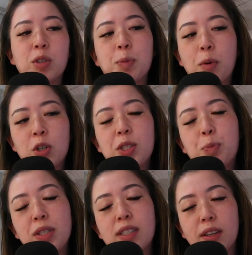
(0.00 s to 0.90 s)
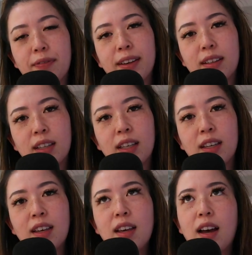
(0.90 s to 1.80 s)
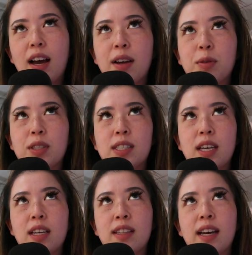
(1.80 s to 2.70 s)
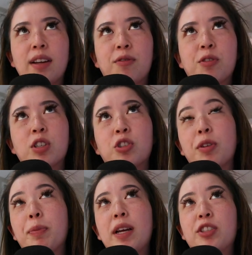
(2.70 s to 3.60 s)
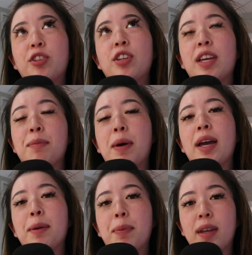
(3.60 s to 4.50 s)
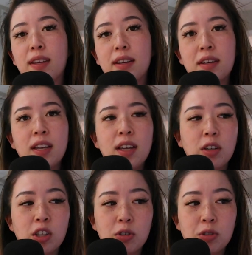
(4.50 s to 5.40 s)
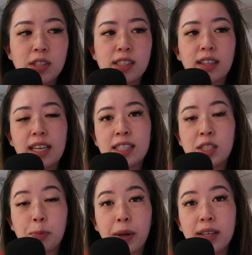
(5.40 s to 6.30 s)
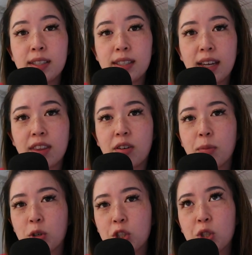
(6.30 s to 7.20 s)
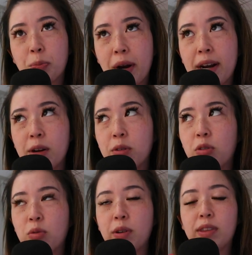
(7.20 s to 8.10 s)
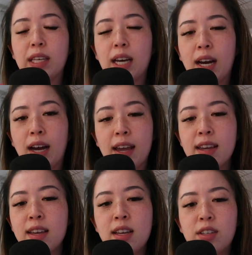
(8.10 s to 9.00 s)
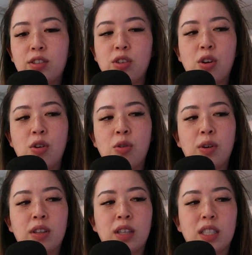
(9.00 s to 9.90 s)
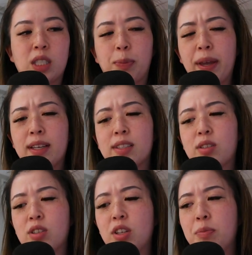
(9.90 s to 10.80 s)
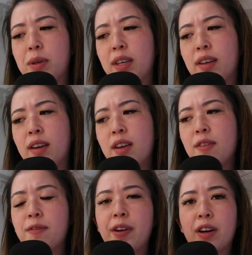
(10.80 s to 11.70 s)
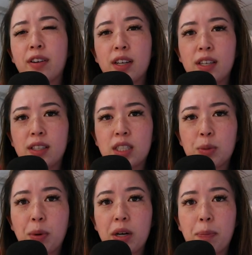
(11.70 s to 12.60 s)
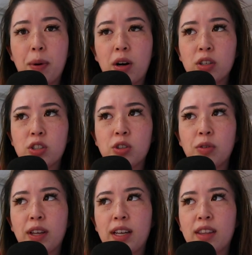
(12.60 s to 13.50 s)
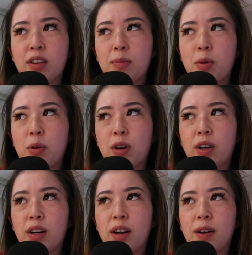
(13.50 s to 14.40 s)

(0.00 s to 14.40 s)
more specifically, I would say that for a strip lash look, in my opinion, uses less spikes and they're more spread out throughout the eye. So the spikes could be very spread apart so that they're more,